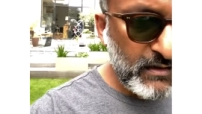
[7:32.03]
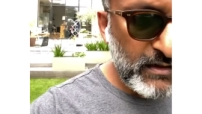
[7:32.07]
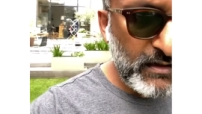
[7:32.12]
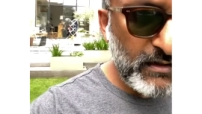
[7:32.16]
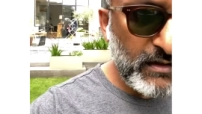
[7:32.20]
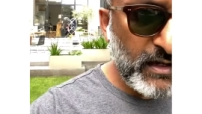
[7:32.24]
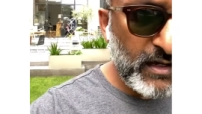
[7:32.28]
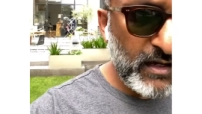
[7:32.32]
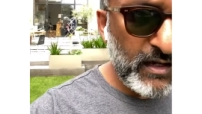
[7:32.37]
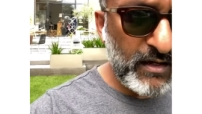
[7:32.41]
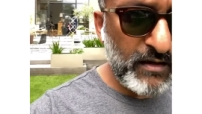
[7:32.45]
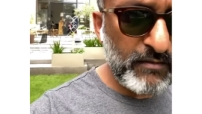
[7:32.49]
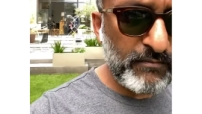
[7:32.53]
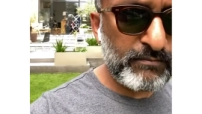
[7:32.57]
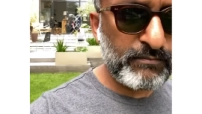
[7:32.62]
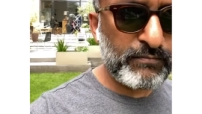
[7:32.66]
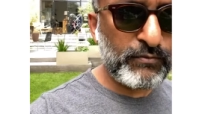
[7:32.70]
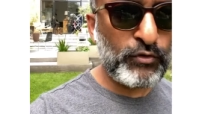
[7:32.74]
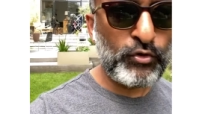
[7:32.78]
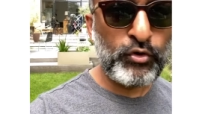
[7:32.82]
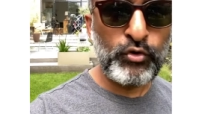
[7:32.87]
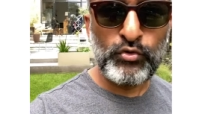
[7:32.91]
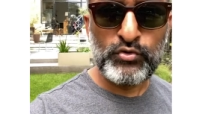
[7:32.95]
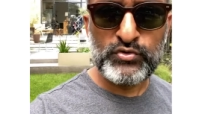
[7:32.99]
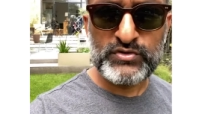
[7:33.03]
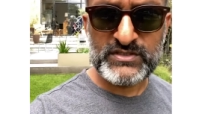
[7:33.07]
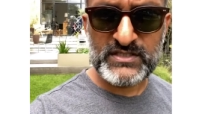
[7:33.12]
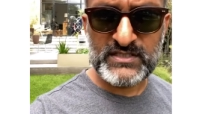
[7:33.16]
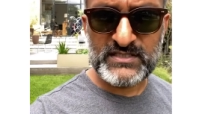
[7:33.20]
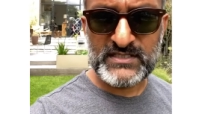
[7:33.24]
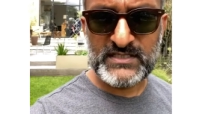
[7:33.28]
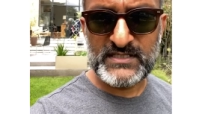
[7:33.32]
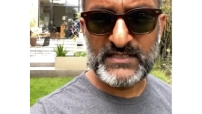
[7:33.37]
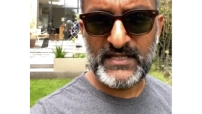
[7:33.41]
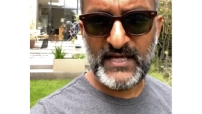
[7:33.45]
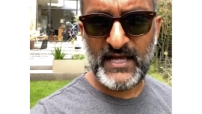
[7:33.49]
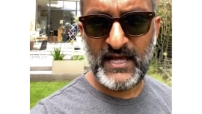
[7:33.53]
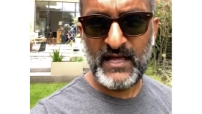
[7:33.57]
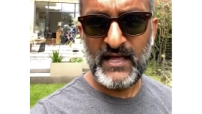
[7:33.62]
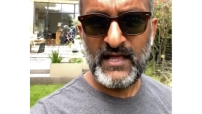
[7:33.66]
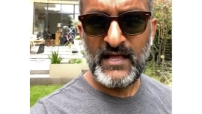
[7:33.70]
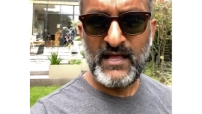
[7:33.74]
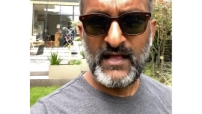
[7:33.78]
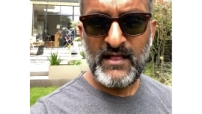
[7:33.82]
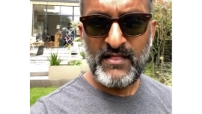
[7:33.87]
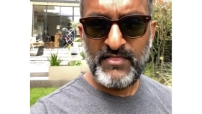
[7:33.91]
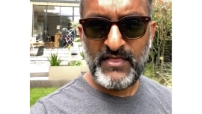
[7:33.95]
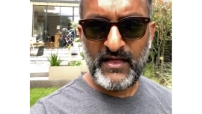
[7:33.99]
um, clauses in there
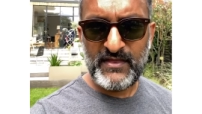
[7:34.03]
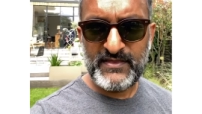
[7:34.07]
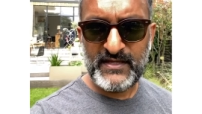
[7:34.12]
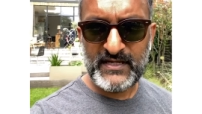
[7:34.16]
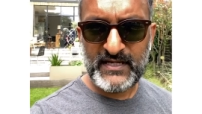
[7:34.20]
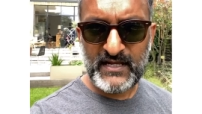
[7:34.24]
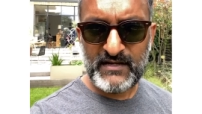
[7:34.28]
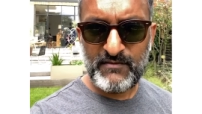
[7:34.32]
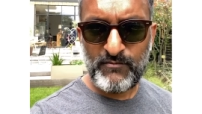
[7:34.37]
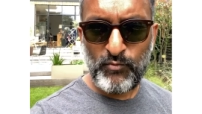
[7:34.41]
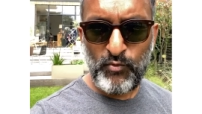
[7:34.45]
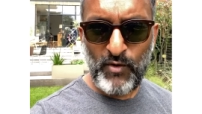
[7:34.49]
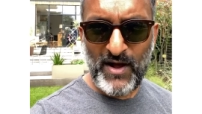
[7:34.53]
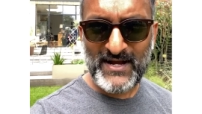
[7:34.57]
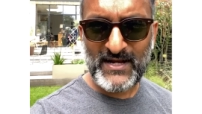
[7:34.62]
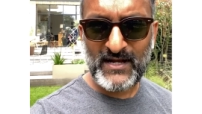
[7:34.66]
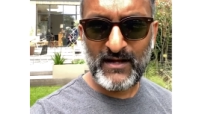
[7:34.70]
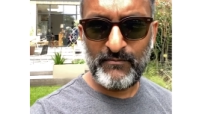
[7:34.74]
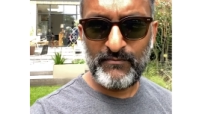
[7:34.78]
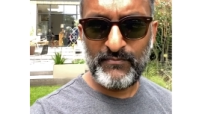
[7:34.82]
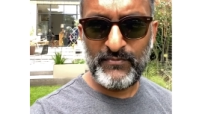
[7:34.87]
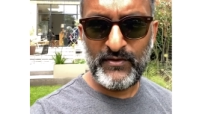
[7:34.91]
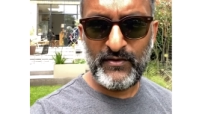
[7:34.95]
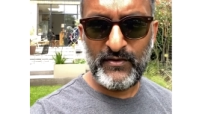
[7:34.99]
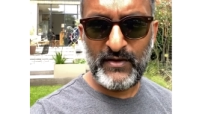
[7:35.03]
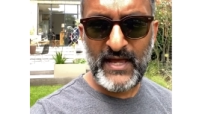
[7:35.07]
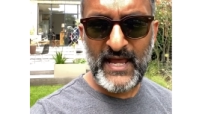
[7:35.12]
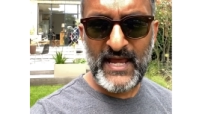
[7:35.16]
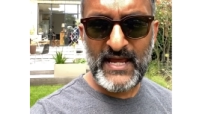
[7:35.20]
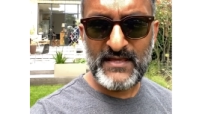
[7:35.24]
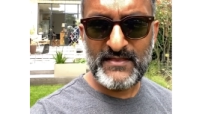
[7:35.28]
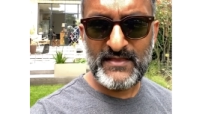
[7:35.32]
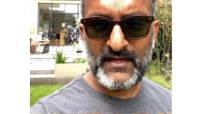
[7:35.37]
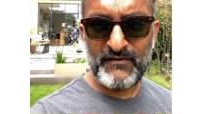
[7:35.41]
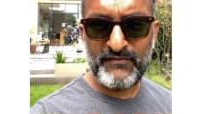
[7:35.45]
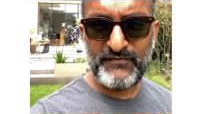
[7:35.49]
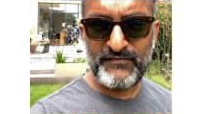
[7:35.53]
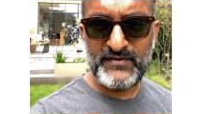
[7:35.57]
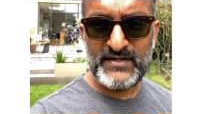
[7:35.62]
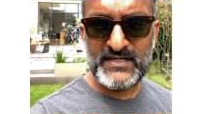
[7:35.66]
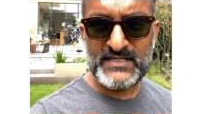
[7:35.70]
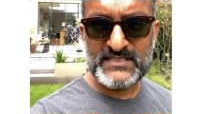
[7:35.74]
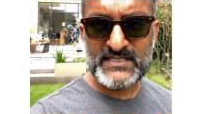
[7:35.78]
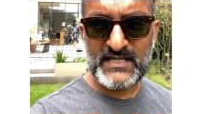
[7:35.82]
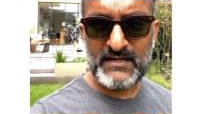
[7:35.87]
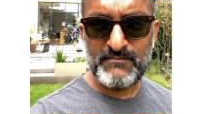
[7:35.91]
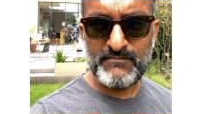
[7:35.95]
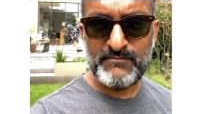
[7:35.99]
that they can whack up the A, their
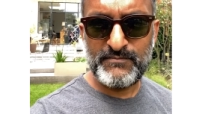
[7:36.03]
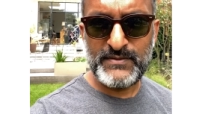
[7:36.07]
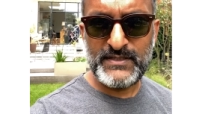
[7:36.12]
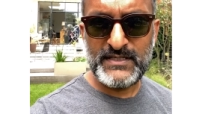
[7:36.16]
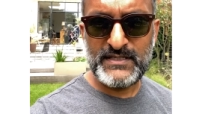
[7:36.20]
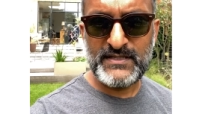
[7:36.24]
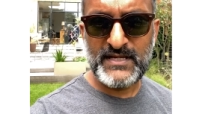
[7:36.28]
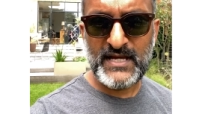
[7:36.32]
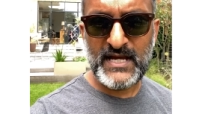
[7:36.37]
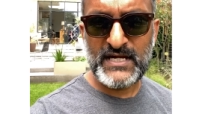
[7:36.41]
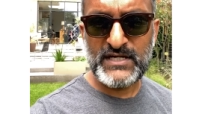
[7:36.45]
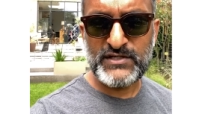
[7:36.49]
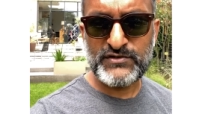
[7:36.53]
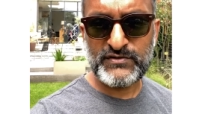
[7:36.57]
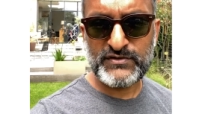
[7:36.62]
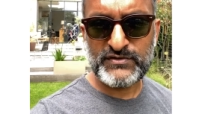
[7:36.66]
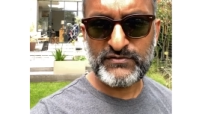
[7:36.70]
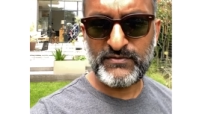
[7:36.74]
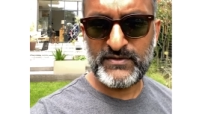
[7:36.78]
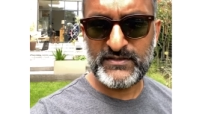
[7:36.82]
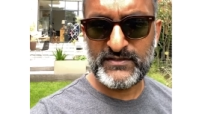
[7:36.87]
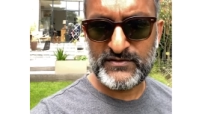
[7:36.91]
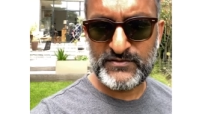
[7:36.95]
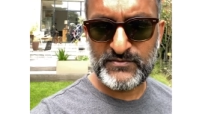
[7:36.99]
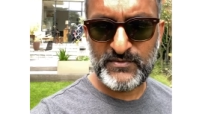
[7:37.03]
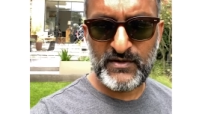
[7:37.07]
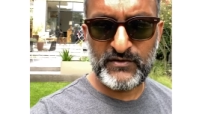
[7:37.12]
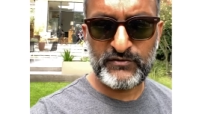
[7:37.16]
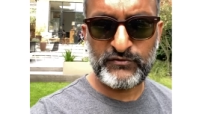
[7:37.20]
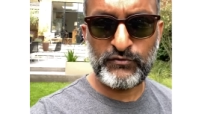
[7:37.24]
fees, and B, their interest rate as well.